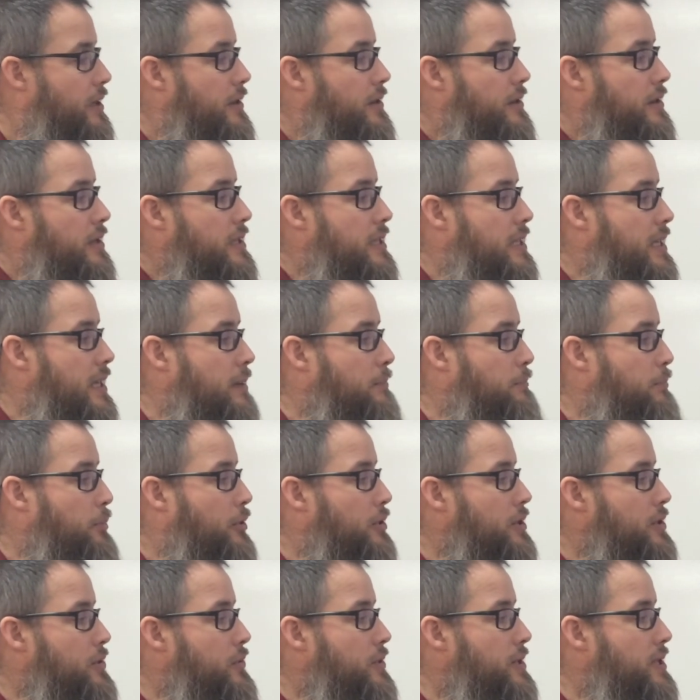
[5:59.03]
The team
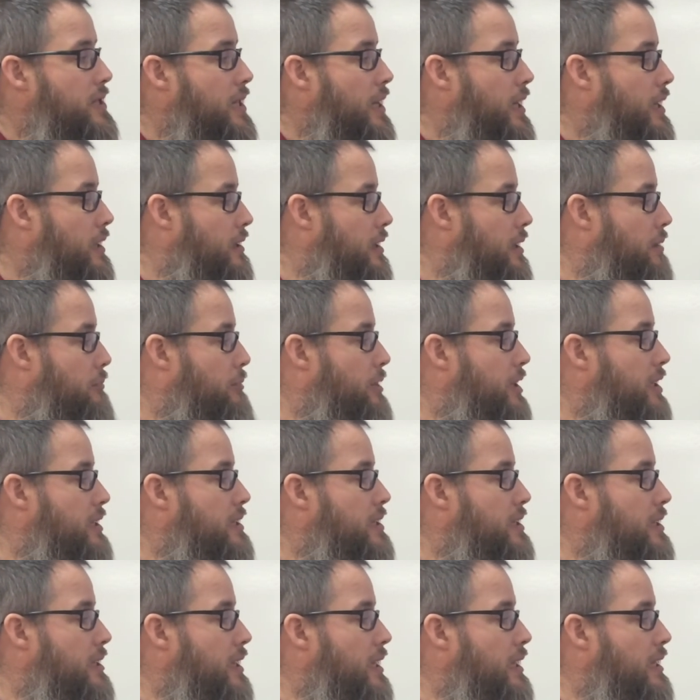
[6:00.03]
puts recycling
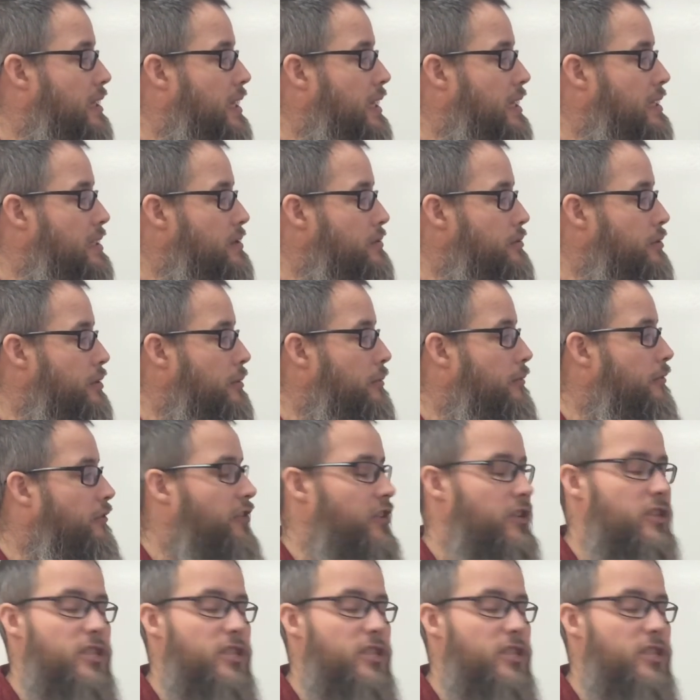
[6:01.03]
bins in the classroom for